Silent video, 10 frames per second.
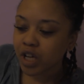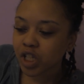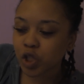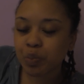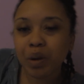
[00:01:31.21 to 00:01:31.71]

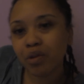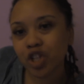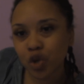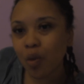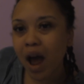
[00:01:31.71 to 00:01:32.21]

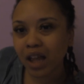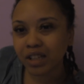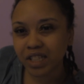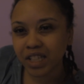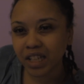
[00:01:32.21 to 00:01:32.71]

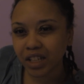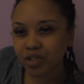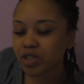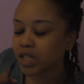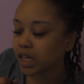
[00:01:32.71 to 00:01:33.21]
spirituality,
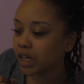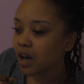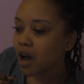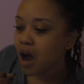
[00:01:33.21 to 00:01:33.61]
you see.